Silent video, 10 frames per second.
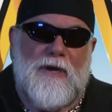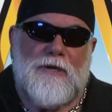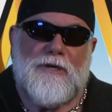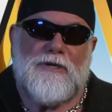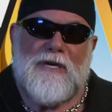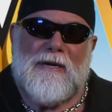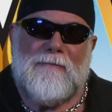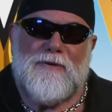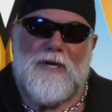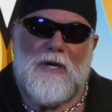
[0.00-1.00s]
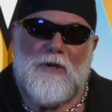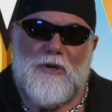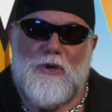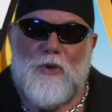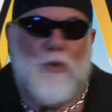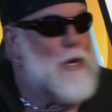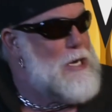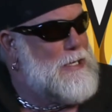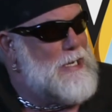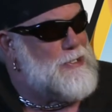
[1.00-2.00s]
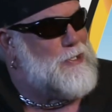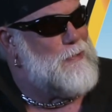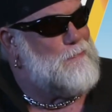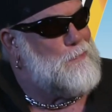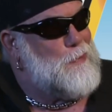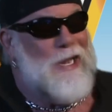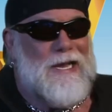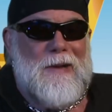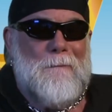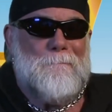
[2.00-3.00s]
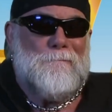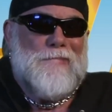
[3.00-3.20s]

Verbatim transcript: after suffering a heart attack while driving his Jeep Wrangler